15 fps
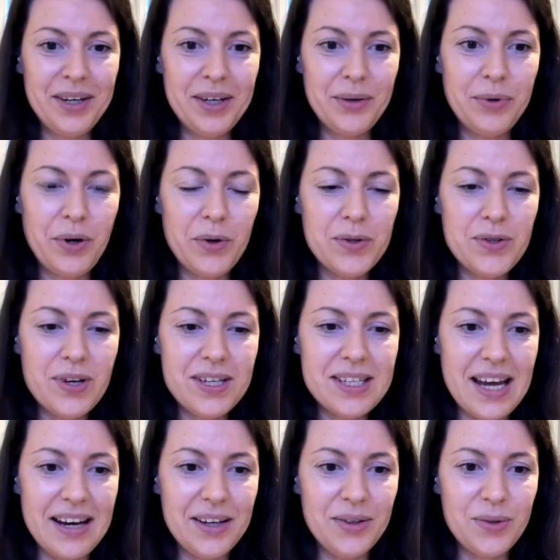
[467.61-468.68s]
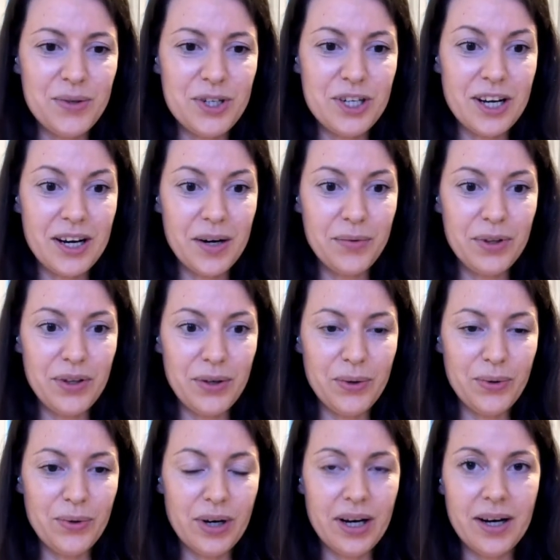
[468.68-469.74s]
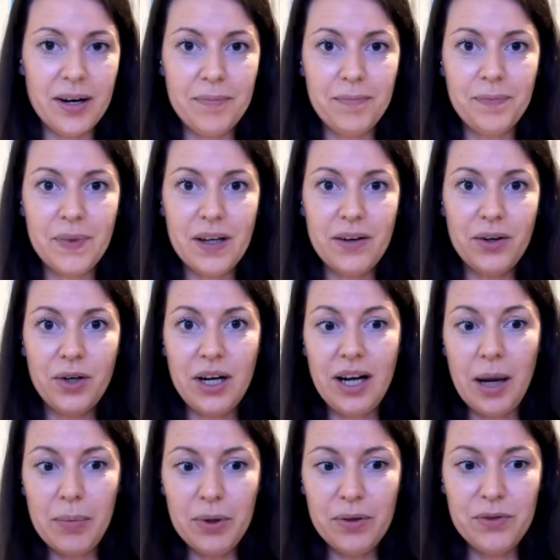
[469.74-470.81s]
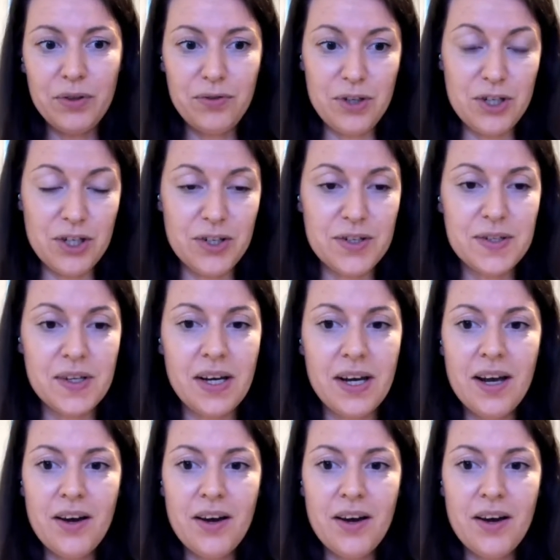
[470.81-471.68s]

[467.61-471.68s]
we're also excited to share with you a couple of new features.